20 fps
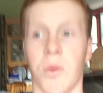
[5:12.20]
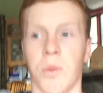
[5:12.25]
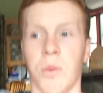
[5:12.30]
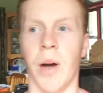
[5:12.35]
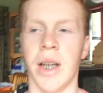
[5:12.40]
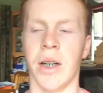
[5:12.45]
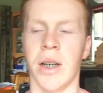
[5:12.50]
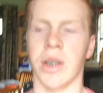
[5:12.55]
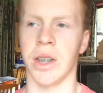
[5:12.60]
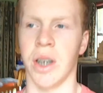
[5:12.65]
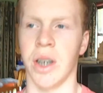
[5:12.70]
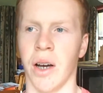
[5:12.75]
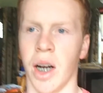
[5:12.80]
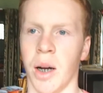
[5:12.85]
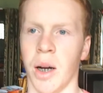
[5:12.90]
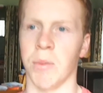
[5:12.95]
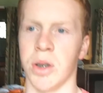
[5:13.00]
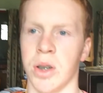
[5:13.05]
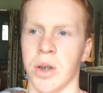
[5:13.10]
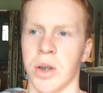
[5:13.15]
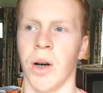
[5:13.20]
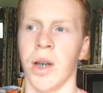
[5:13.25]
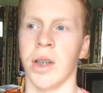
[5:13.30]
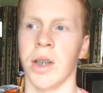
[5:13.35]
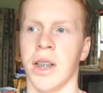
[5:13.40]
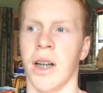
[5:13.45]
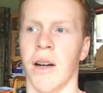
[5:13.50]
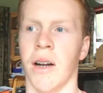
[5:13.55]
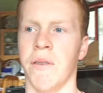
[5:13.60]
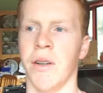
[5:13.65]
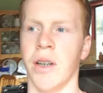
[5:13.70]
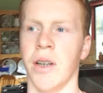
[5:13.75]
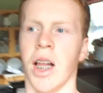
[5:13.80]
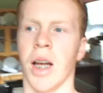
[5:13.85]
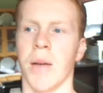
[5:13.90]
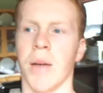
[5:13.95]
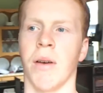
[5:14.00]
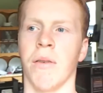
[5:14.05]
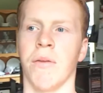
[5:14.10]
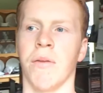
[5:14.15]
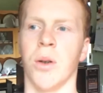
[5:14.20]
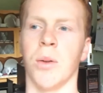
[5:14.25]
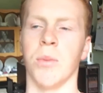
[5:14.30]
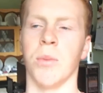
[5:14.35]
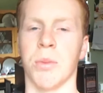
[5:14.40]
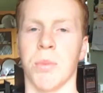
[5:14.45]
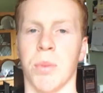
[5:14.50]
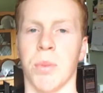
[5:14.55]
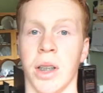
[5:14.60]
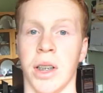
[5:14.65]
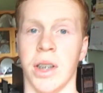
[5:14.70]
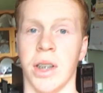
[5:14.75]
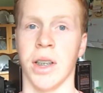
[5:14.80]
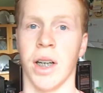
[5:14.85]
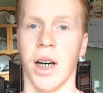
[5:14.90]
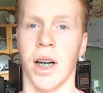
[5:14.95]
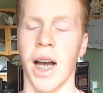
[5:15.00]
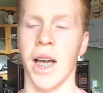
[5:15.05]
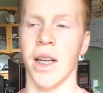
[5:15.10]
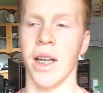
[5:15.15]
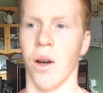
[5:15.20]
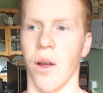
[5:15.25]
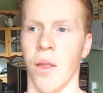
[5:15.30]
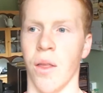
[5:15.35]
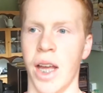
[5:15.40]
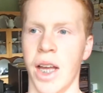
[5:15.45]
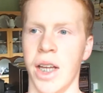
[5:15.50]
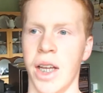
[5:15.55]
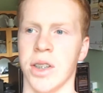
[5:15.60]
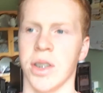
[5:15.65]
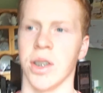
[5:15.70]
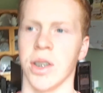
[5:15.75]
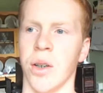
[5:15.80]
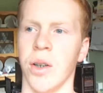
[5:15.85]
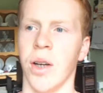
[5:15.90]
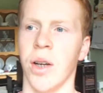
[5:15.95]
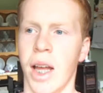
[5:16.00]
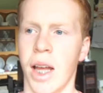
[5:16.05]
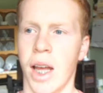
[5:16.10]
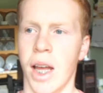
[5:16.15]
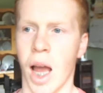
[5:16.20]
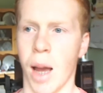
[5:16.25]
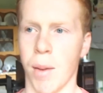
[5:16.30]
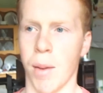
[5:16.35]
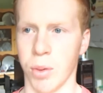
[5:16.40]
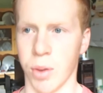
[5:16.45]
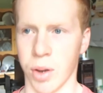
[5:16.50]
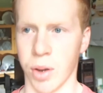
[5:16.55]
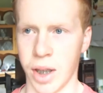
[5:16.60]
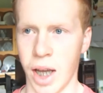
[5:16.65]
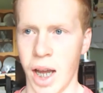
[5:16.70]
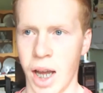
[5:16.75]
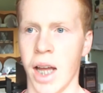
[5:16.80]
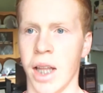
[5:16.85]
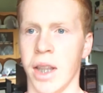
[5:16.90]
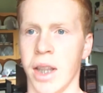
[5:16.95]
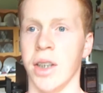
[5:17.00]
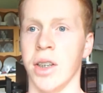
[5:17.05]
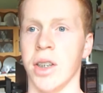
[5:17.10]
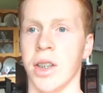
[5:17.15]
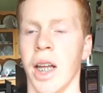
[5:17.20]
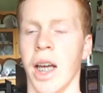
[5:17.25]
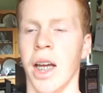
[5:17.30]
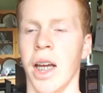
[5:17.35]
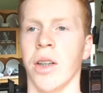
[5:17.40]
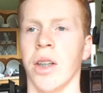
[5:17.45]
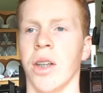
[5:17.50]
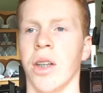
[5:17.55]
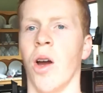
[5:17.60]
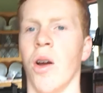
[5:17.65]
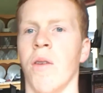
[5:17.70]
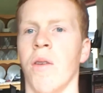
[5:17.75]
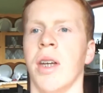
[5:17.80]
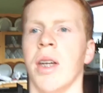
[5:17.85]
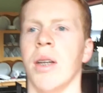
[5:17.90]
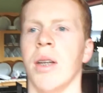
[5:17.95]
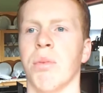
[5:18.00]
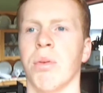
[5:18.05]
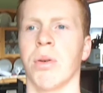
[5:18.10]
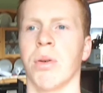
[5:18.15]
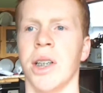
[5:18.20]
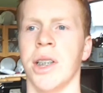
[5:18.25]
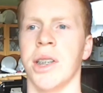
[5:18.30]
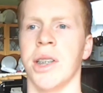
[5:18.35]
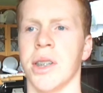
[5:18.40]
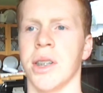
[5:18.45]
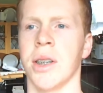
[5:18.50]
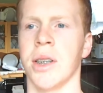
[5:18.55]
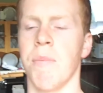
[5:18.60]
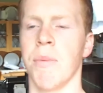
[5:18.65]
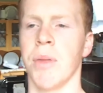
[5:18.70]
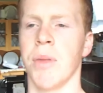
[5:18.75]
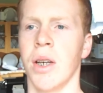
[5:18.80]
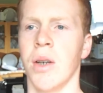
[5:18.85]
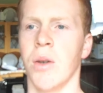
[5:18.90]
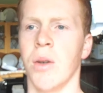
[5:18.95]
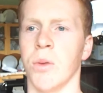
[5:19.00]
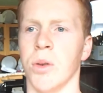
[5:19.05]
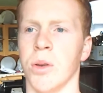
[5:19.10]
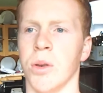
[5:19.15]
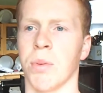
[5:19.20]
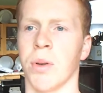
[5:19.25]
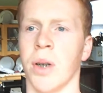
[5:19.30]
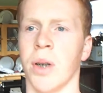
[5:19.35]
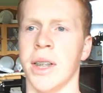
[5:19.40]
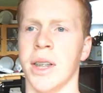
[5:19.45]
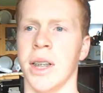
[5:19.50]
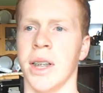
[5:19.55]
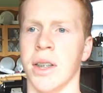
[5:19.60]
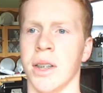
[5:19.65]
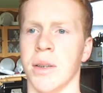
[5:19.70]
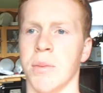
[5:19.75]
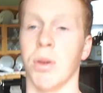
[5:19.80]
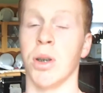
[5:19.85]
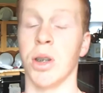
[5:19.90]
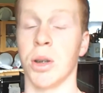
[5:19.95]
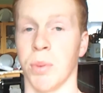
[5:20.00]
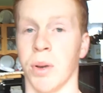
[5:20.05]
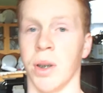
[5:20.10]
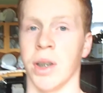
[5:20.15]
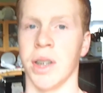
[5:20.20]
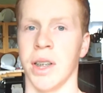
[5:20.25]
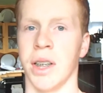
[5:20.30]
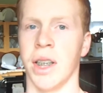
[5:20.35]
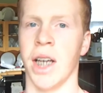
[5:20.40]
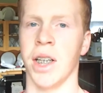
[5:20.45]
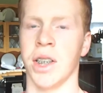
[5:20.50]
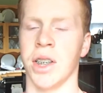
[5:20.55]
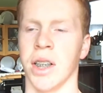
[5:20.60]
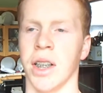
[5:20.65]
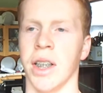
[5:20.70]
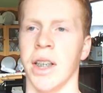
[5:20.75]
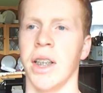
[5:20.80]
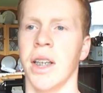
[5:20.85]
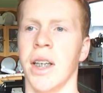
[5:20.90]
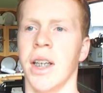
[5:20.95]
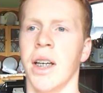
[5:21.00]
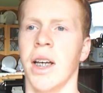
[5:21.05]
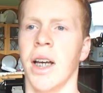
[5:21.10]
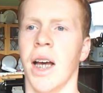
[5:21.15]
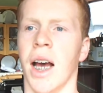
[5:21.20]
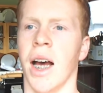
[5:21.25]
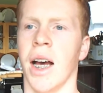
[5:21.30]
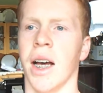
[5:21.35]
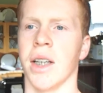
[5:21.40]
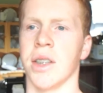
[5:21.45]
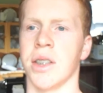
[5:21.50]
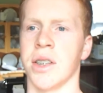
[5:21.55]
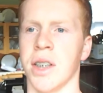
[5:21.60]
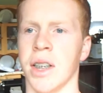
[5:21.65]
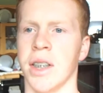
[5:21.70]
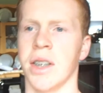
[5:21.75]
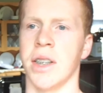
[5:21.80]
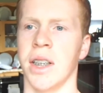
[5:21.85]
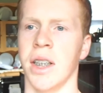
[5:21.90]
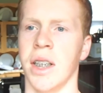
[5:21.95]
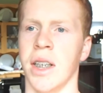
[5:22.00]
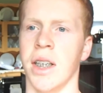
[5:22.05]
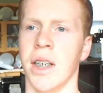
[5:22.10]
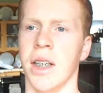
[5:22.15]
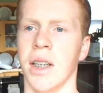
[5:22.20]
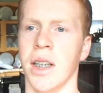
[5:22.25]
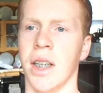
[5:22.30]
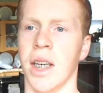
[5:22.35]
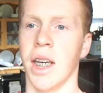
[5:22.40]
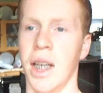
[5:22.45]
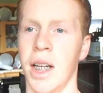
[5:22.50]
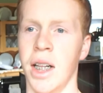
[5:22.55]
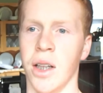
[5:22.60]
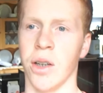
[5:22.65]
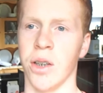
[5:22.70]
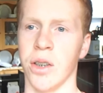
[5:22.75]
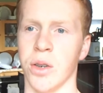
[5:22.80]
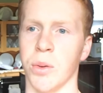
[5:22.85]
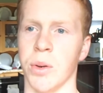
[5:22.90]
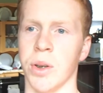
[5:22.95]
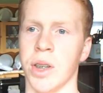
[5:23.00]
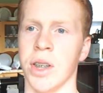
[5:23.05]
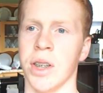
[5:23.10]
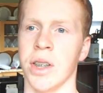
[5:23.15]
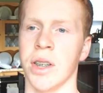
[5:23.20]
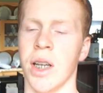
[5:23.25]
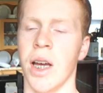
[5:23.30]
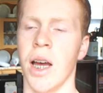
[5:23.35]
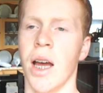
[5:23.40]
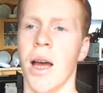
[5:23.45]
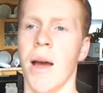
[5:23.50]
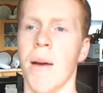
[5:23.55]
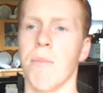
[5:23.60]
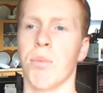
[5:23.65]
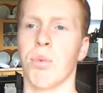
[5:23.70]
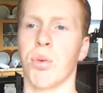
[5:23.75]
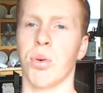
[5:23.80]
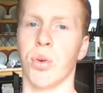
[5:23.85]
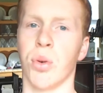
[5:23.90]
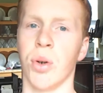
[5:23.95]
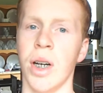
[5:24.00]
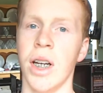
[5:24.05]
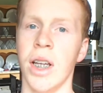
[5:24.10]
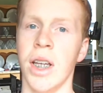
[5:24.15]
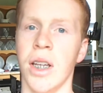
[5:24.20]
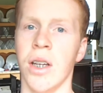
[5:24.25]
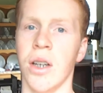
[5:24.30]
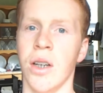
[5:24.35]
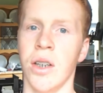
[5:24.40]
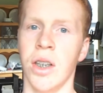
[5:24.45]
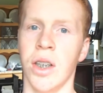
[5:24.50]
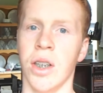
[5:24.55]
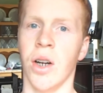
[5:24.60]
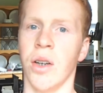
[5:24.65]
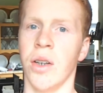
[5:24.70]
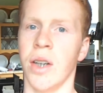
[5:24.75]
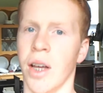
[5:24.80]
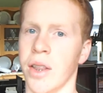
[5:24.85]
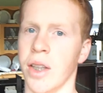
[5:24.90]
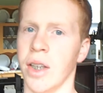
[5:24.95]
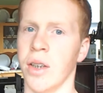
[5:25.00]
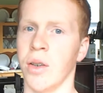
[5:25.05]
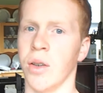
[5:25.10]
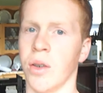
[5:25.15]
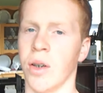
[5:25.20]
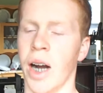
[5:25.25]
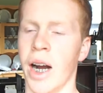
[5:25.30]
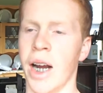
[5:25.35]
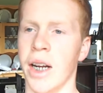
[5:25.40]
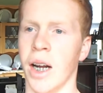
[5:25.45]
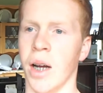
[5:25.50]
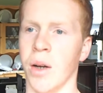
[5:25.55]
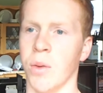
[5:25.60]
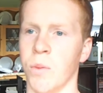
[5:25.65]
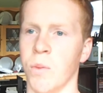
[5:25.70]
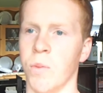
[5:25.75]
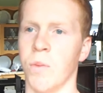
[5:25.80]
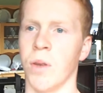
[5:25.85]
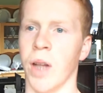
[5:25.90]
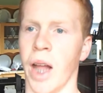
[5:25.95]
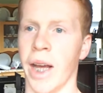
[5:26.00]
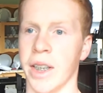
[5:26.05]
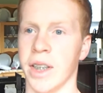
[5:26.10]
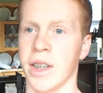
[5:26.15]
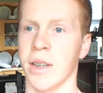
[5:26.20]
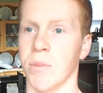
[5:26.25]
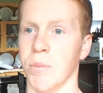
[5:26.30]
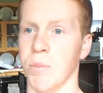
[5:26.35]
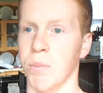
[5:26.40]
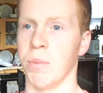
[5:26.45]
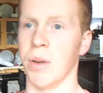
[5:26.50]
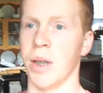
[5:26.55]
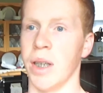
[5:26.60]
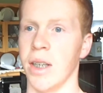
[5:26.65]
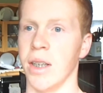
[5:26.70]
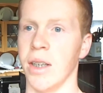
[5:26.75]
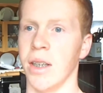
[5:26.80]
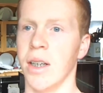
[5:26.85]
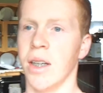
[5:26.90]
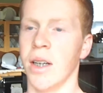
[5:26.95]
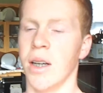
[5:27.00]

weight is going up with squats and I feel like my form is pretty tight on that so happy with that and then today on the overhead press was pressing, push pressing actually, uh, 60 kilos which is pretty good, you know nothing great. I would like to be